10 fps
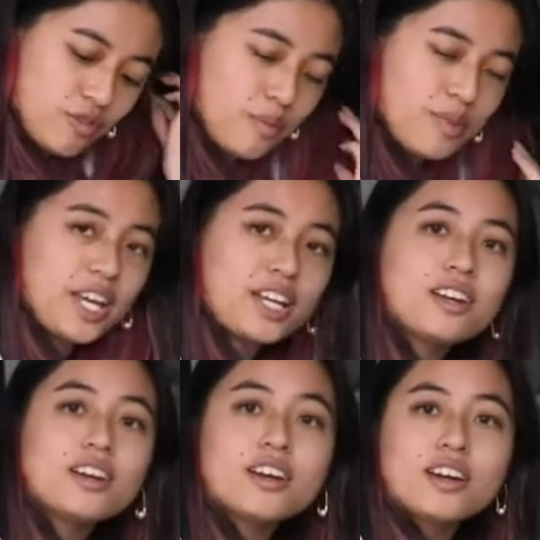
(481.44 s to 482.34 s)
from like
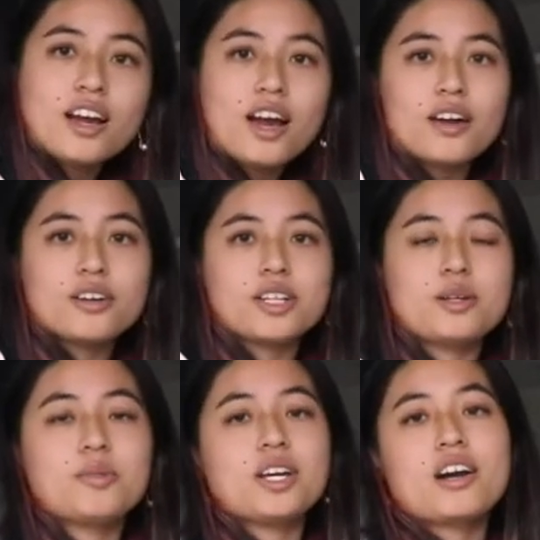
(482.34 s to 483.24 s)
a
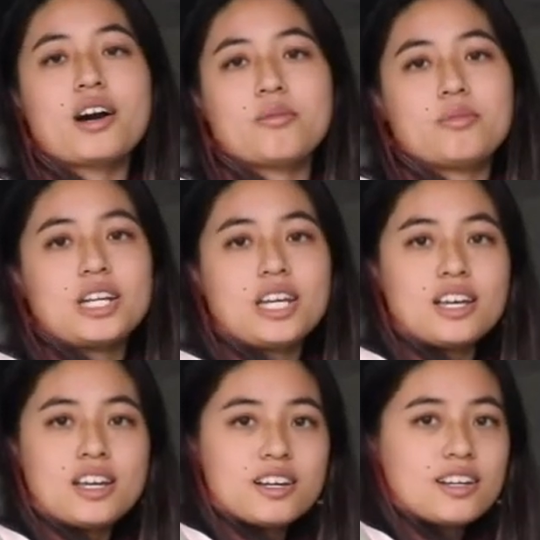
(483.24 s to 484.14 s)
really big
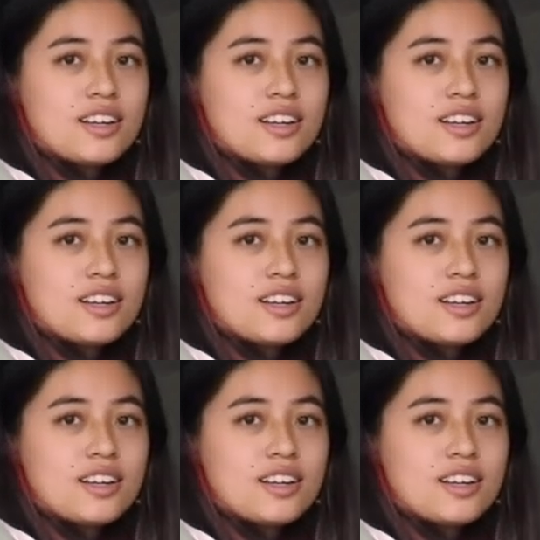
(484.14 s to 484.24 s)
company.